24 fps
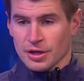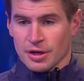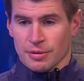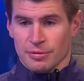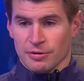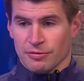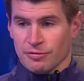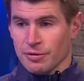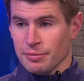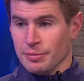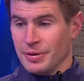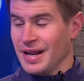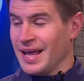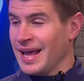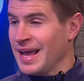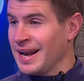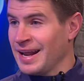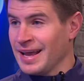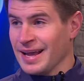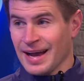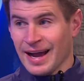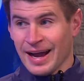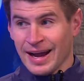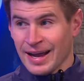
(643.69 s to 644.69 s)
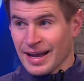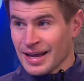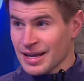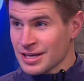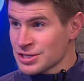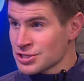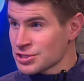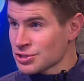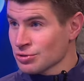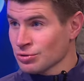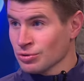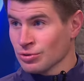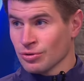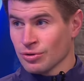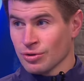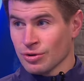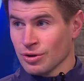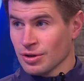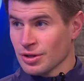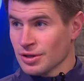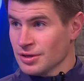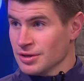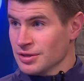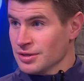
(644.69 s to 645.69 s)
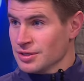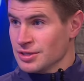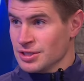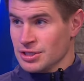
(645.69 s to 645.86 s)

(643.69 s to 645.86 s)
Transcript: coming from an NAIA school.